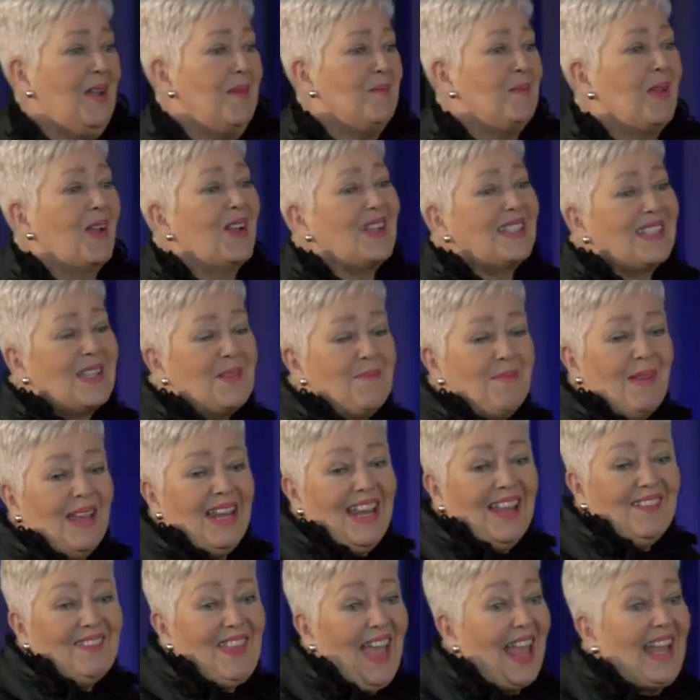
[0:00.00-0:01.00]
Because the
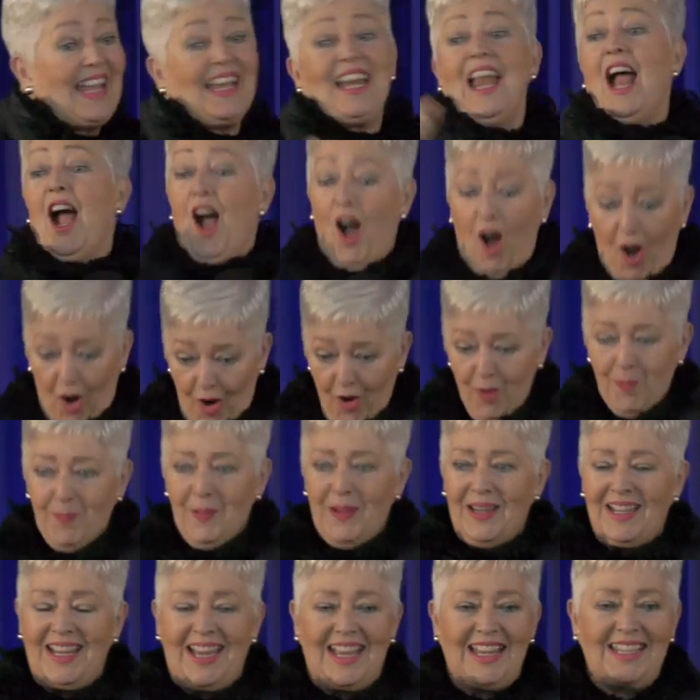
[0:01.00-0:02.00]
minute they're going to
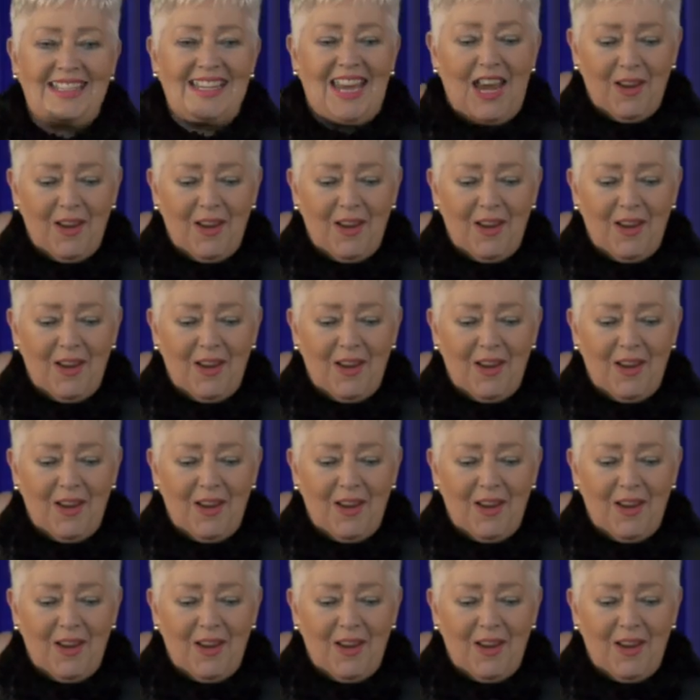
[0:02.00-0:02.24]
open it,